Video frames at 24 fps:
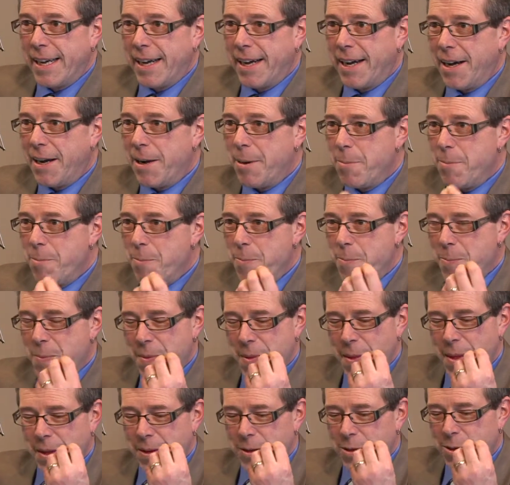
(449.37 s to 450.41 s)

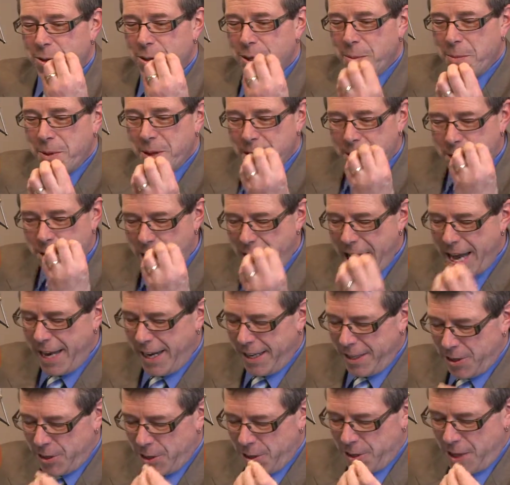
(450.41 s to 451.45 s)
Some of the
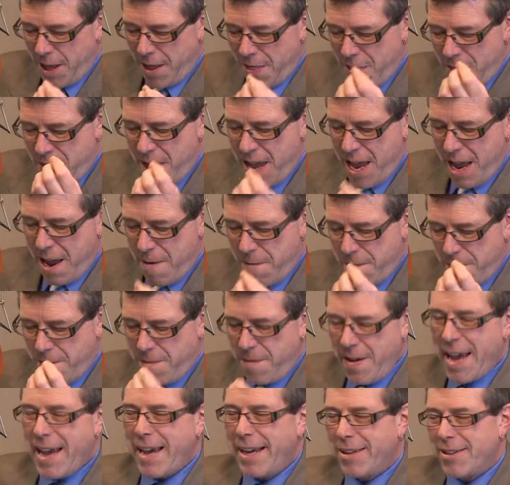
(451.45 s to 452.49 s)
challenges that they
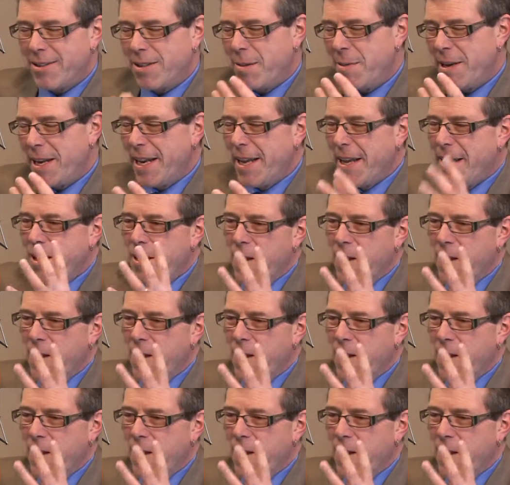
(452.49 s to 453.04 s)
face. I mean,